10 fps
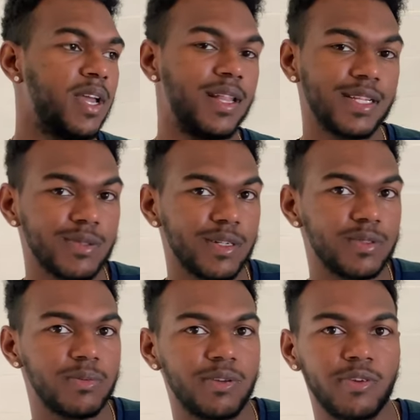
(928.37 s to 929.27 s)
And that's why I do
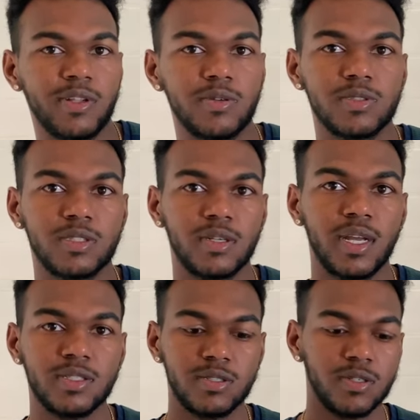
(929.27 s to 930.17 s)
make videos, to
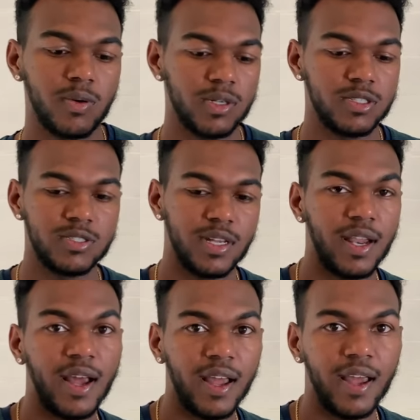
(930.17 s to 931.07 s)
answer questions that
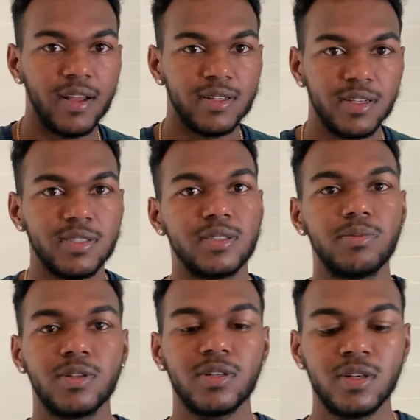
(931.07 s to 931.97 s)
I had in
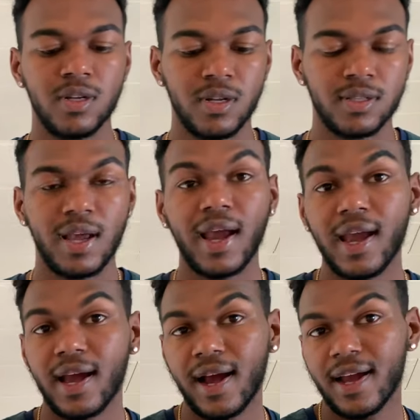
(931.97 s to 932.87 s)
similar,
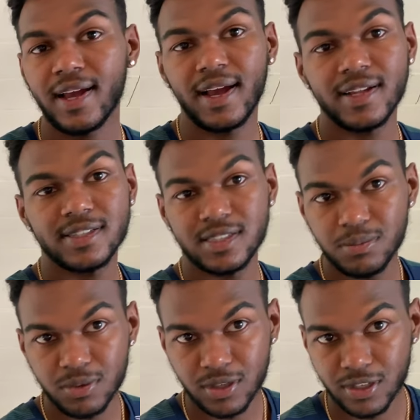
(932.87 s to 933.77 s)
that I had
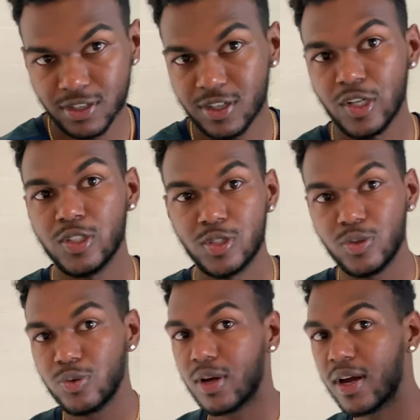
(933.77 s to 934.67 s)
similar to
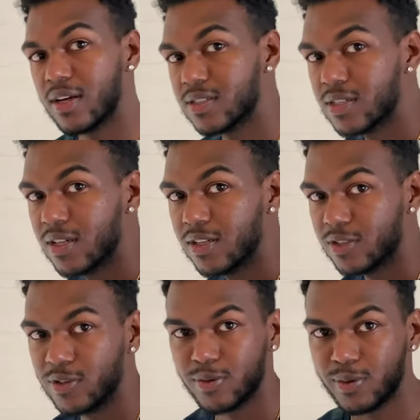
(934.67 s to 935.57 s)
you guys.
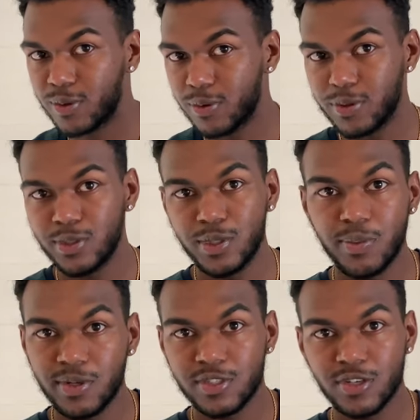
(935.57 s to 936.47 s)
You know, when you go on YouTube,
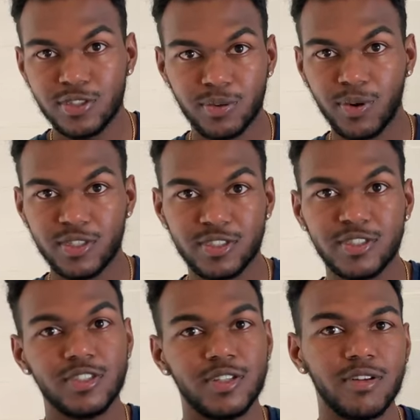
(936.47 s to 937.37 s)
when you search up questions
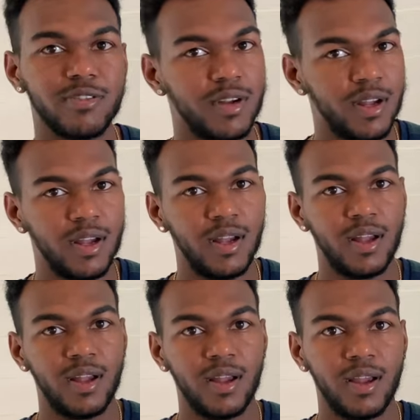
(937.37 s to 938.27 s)
and stuff,
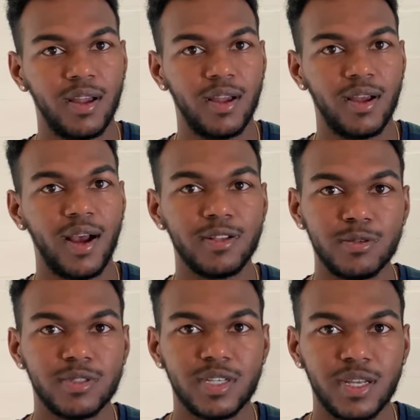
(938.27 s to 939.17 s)
I do
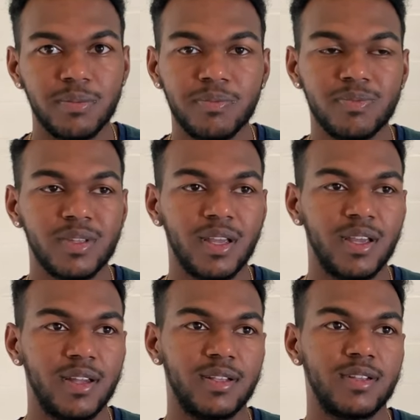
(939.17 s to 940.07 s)
the same,
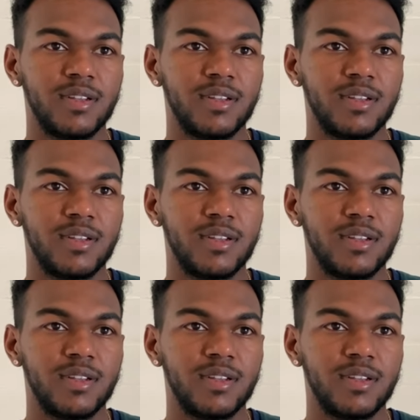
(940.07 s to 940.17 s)
and